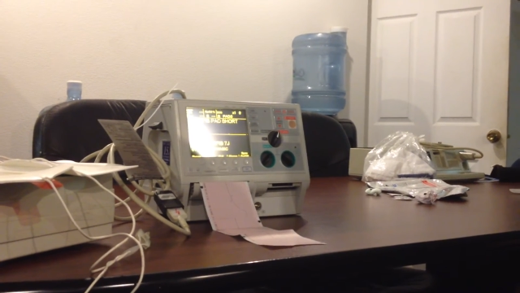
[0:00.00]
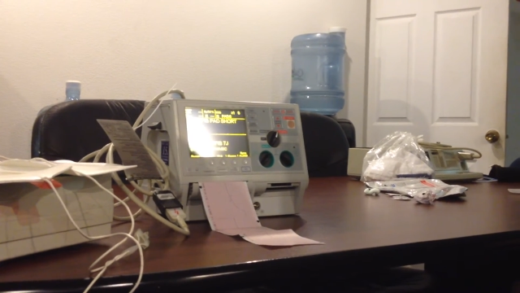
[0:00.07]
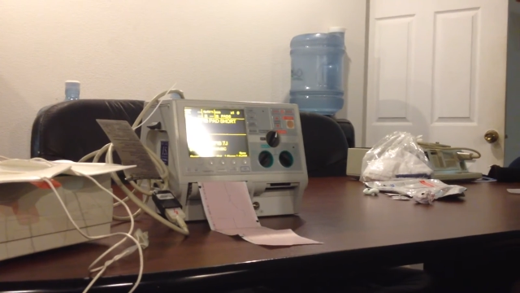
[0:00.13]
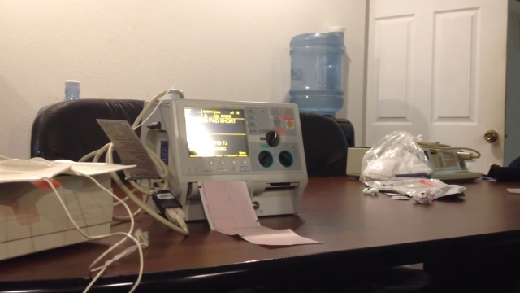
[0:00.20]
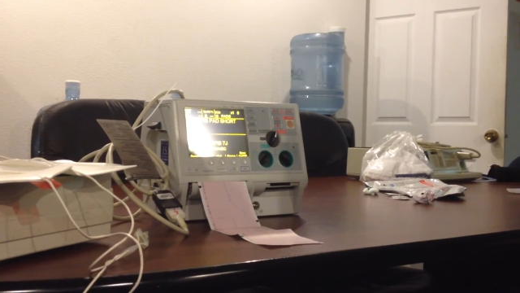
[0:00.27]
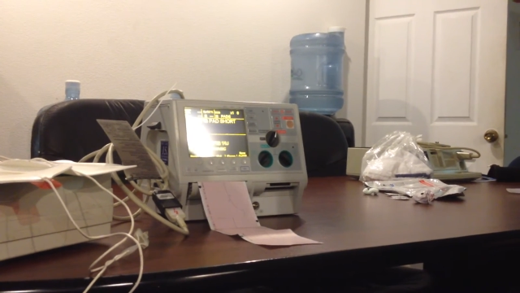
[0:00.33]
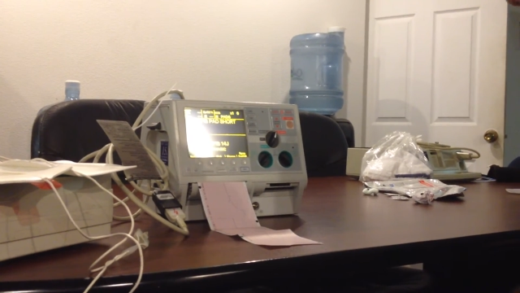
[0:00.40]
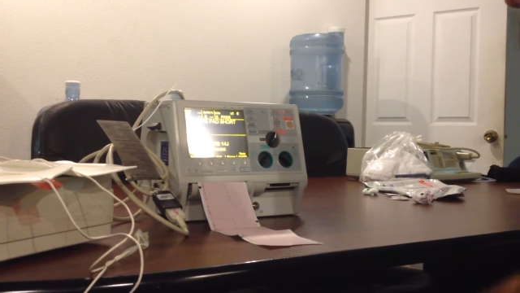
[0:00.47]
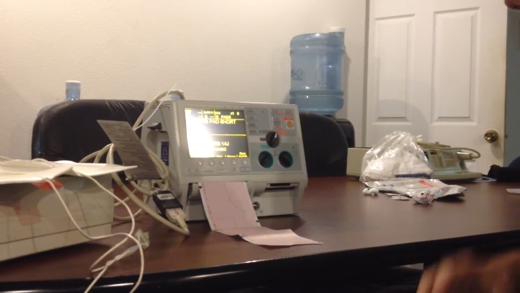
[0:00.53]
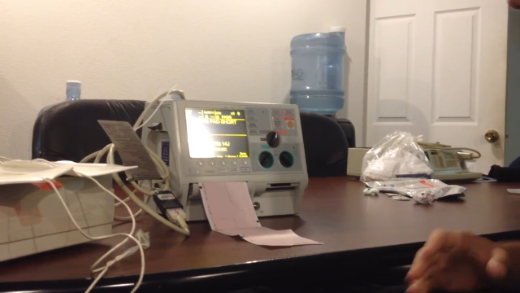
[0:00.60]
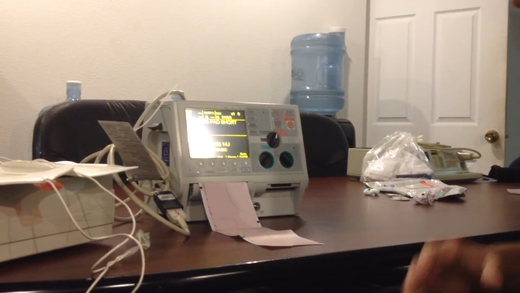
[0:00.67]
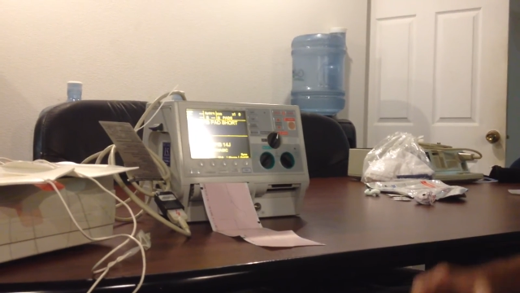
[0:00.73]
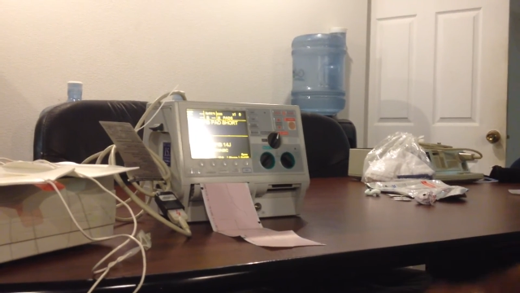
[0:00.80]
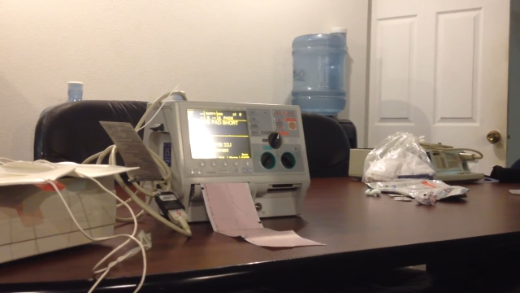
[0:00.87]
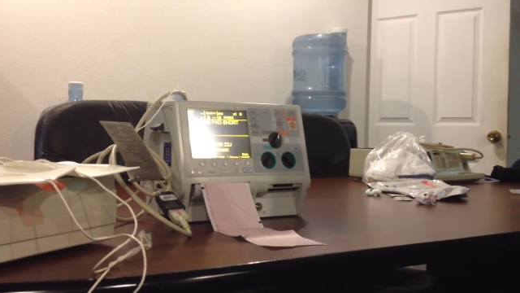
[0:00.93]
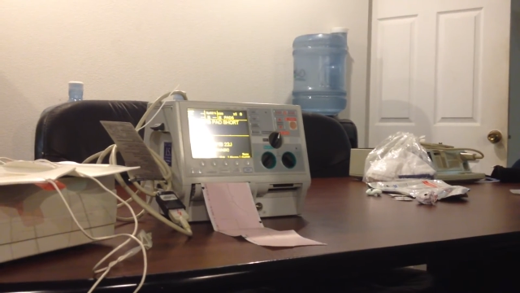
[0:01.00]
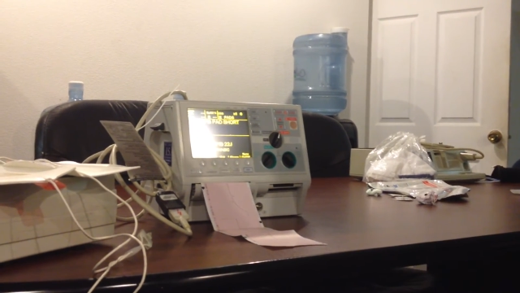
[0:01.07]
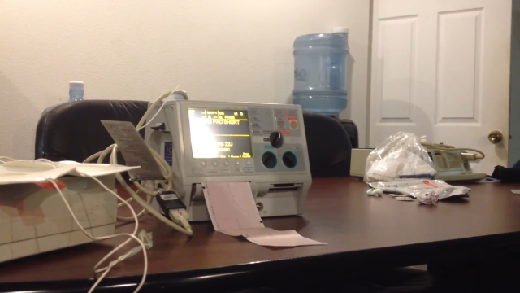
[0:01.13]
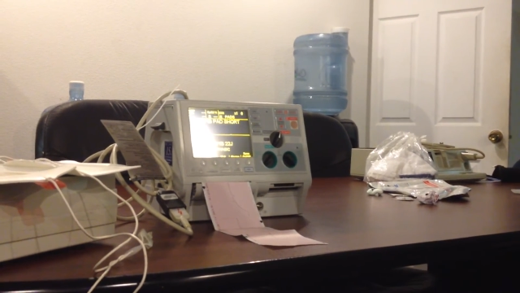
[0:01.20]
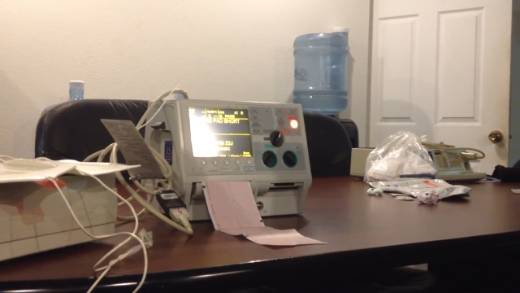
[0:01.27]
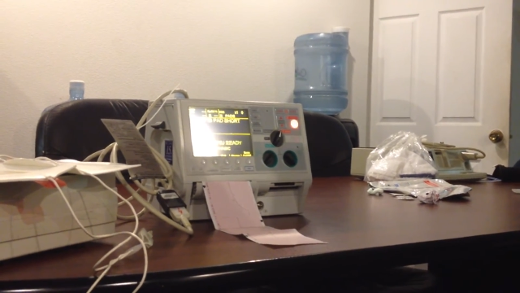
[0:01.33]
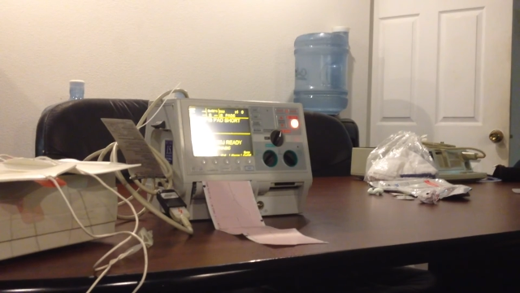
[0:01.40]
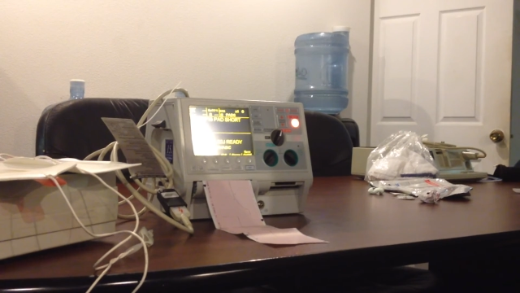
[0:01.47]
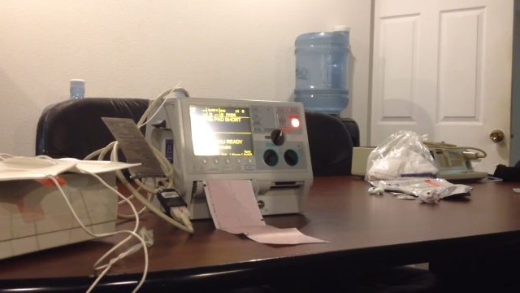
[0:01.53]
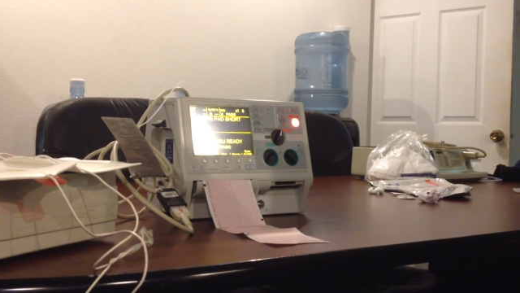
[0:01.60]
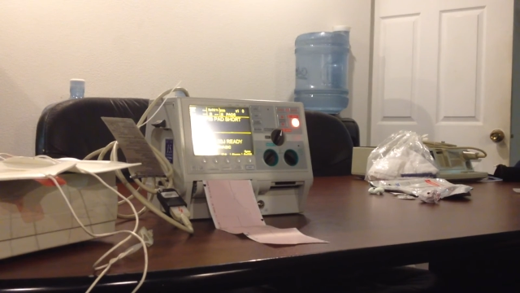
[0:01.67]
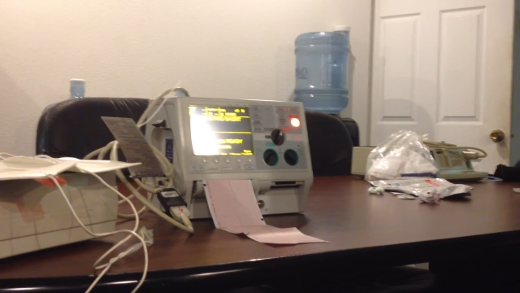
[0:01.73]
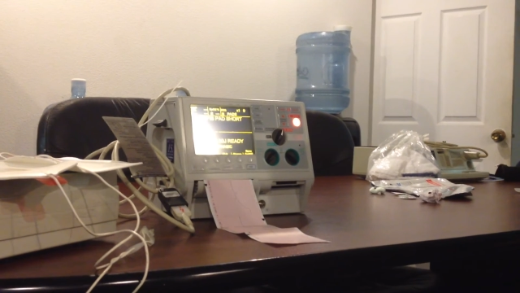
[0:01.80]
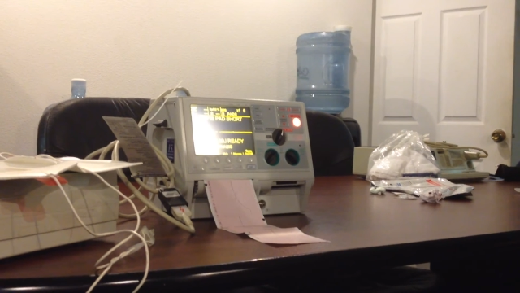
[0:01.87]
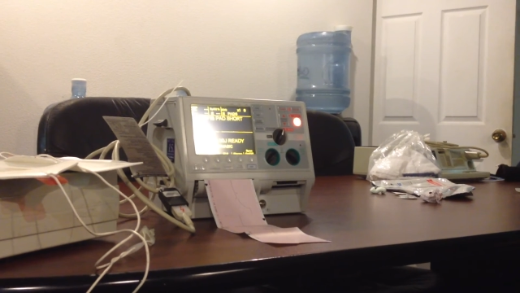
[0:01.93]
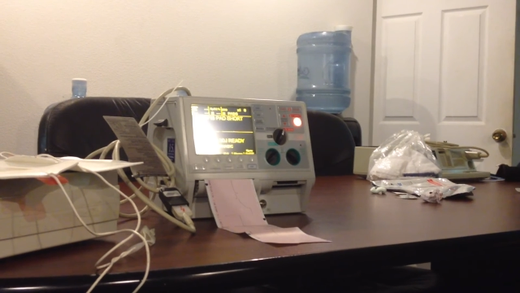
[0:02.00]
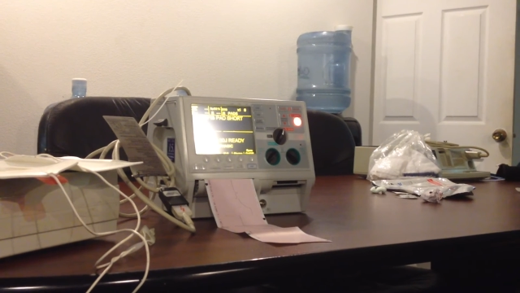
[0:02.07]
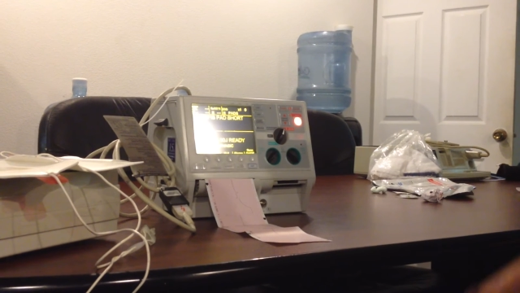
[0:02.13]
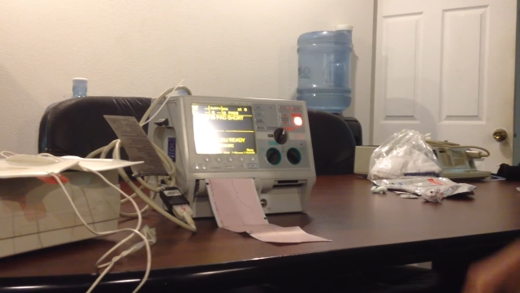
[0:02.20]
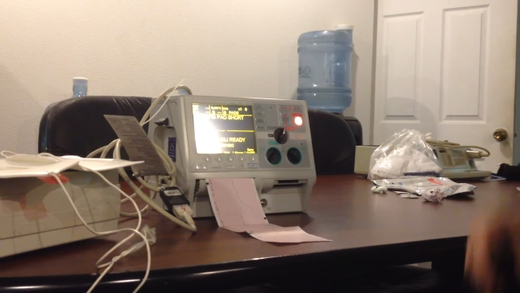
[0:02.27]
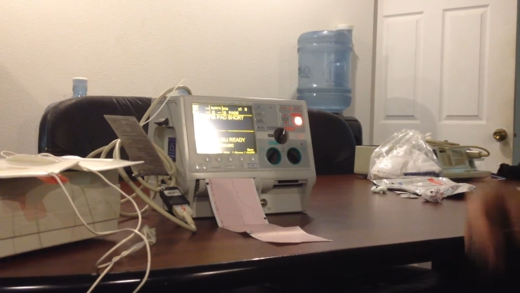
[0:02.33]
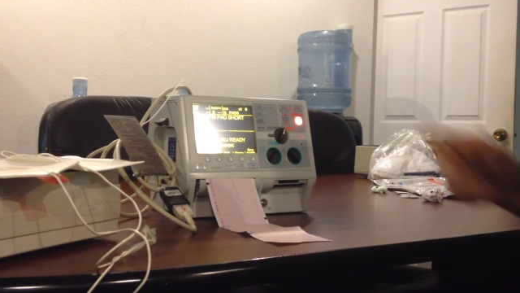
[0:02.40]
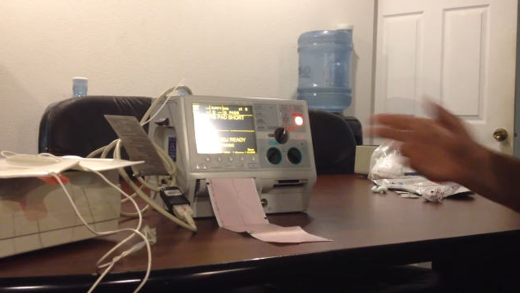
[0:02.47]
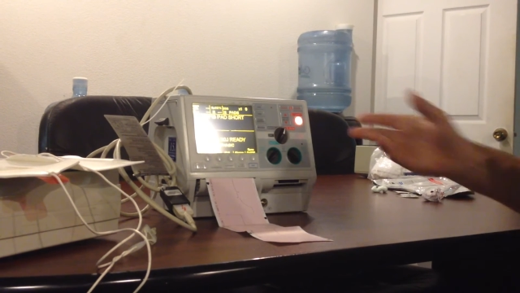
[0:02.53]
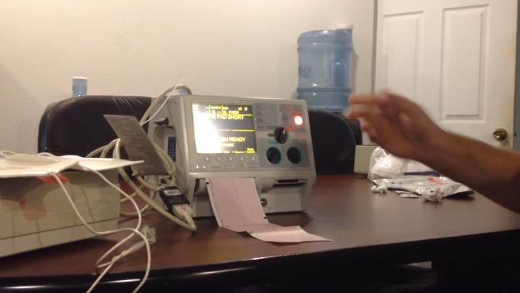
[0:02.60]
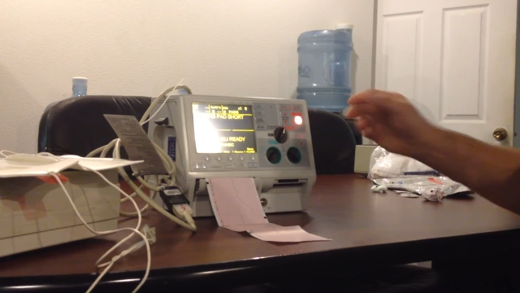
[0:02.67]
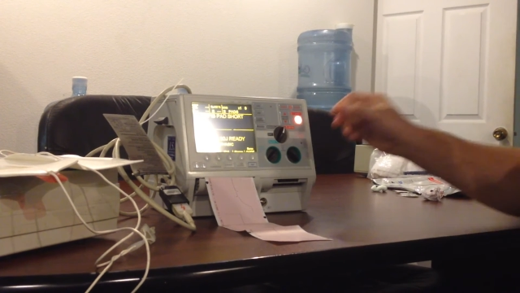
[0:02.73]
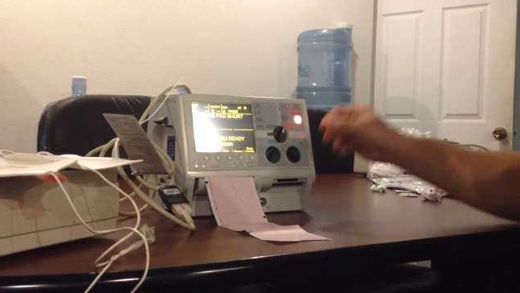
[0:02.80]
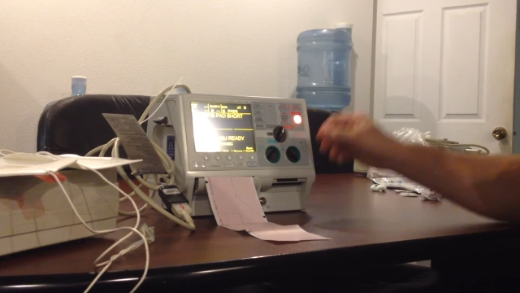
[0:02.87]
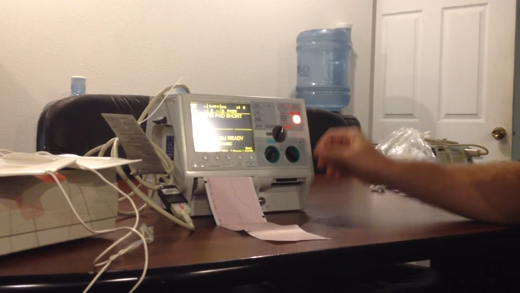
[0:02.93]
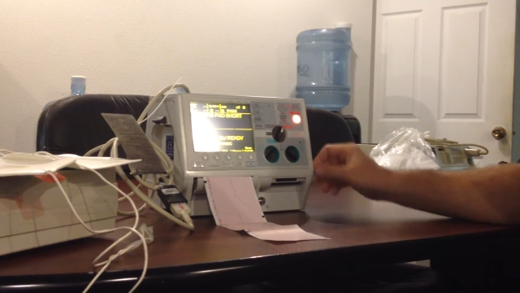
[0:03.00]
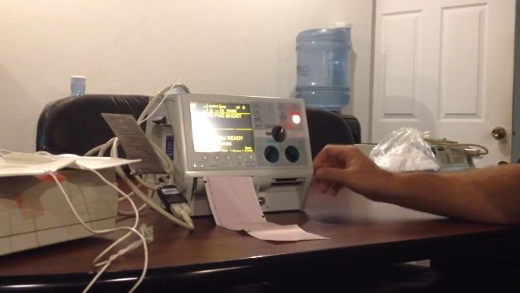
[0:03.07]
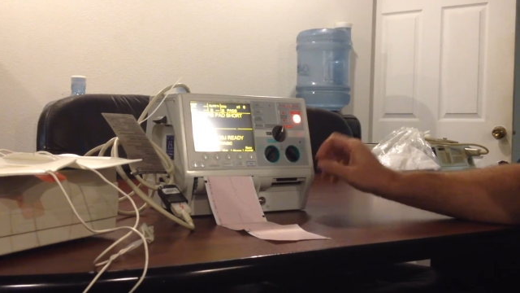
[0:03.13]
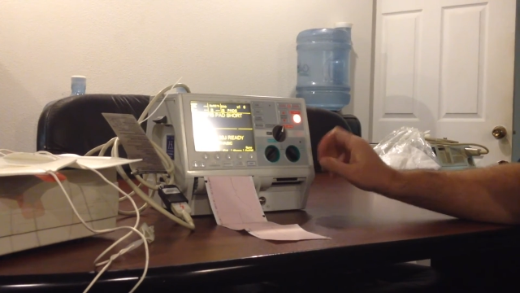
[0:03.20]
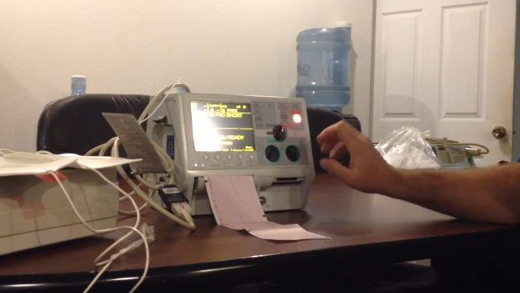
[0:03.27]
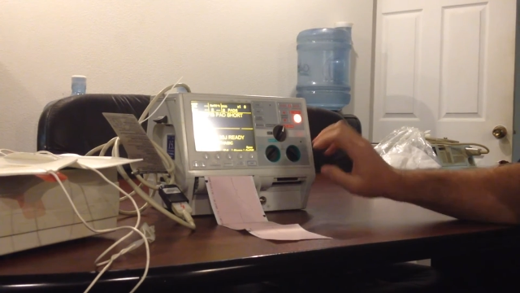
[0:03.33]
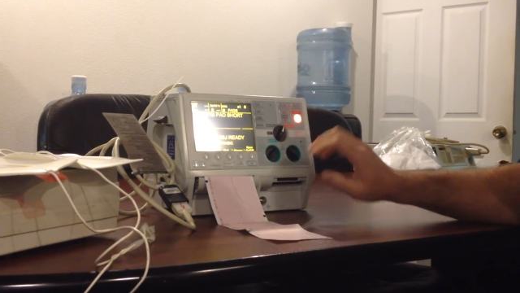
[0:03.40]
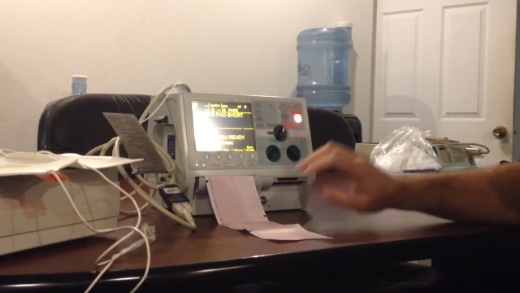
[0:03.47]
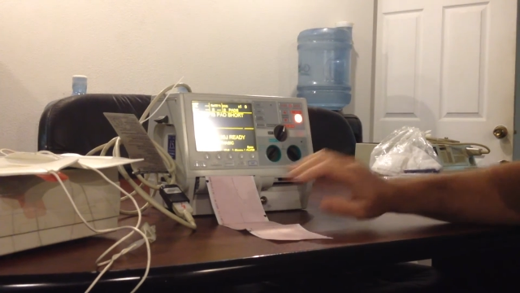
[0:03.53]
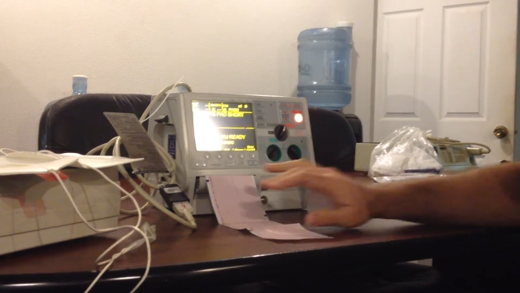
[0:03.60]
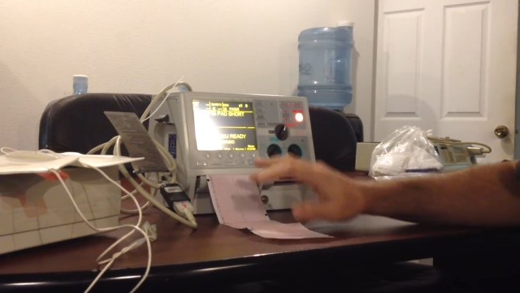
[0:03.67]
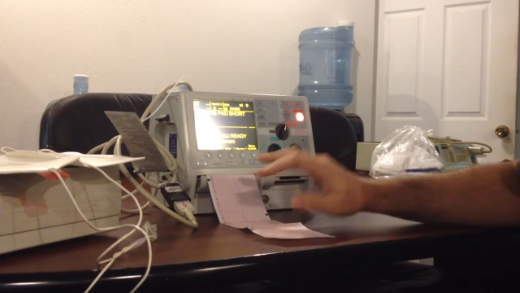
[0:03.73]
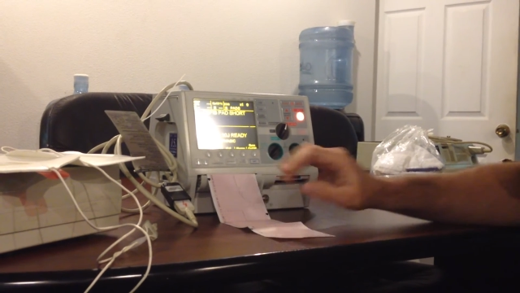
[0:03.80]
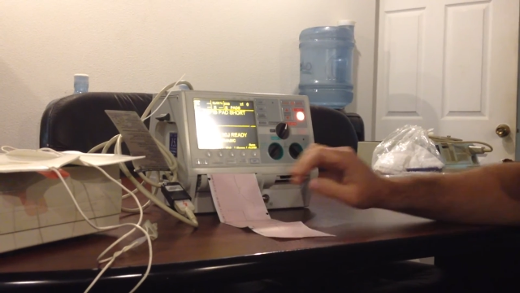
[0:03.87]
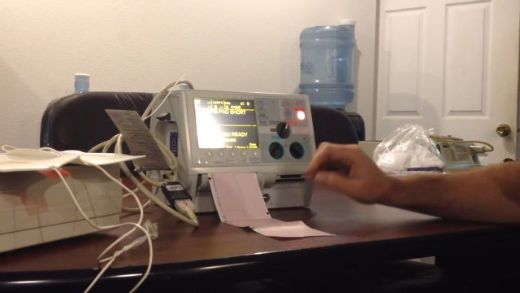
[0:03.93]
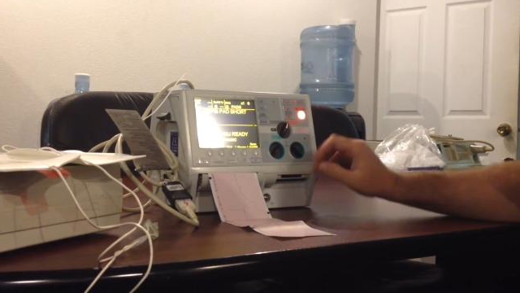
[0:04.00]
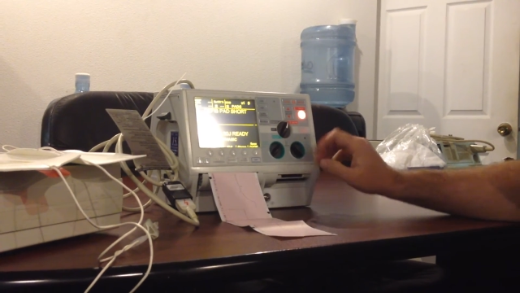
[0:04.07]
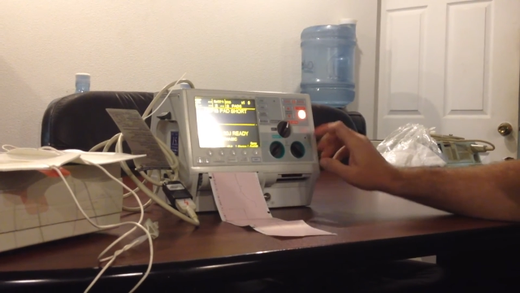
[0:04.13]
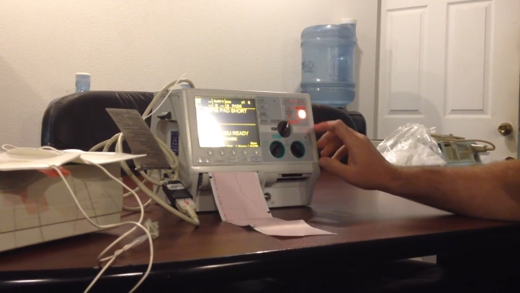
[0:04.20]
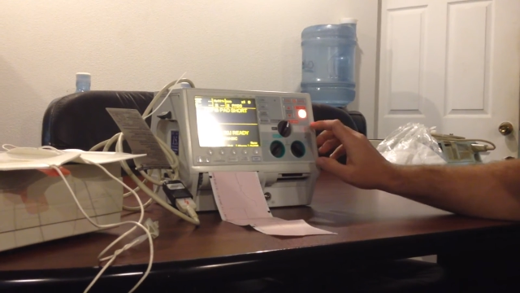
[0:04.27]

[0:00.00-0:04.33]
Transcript: Nobody's mouth can be seen.